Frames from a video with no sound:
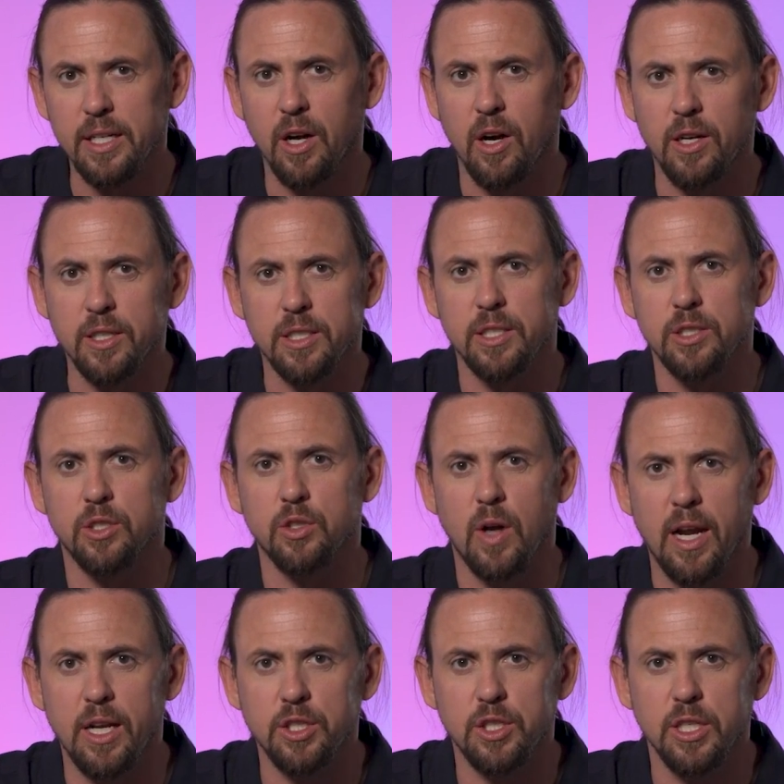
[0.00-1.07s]
content
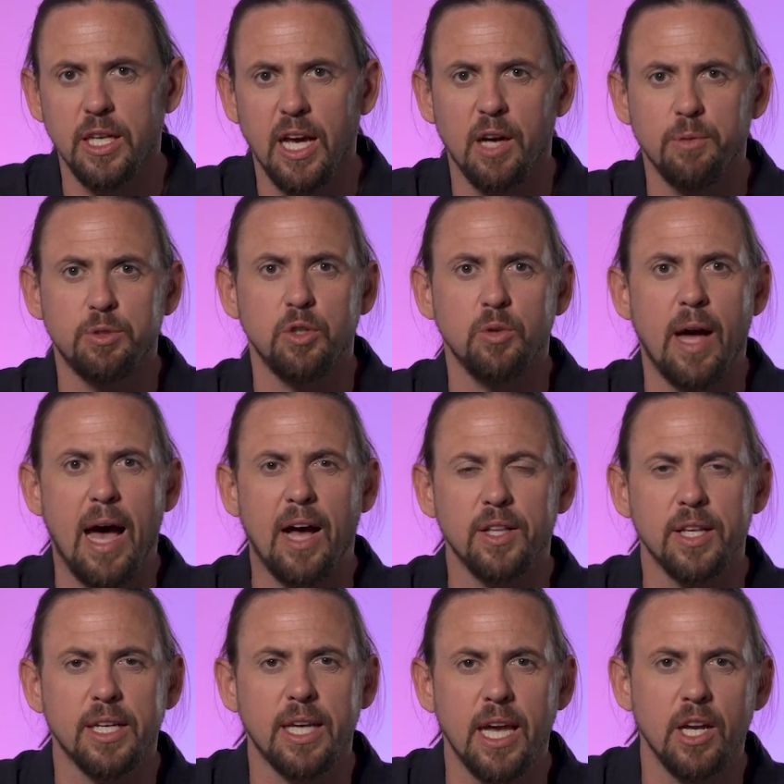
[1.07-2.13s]
strategy helps you
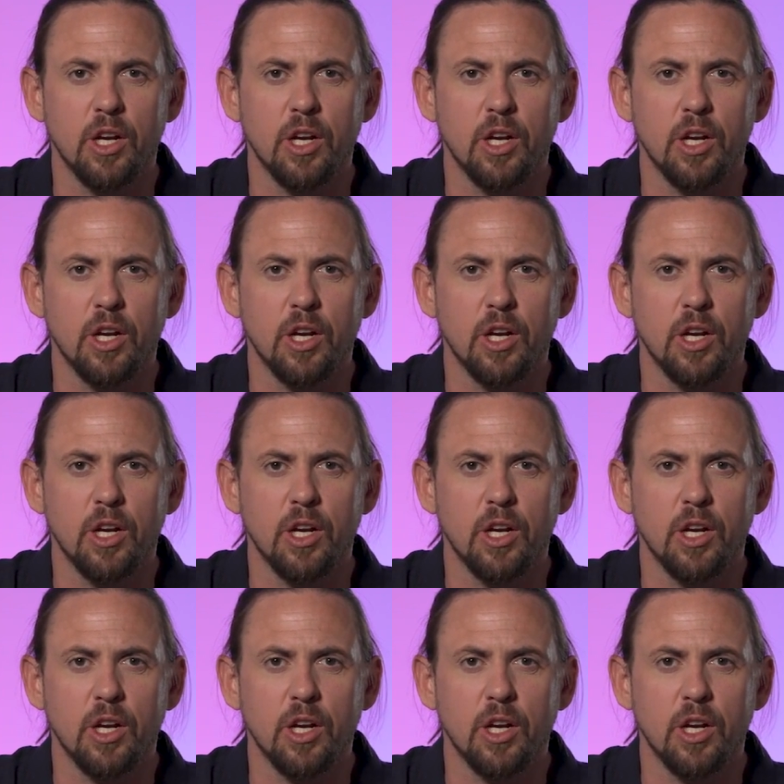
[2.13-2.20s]
allocate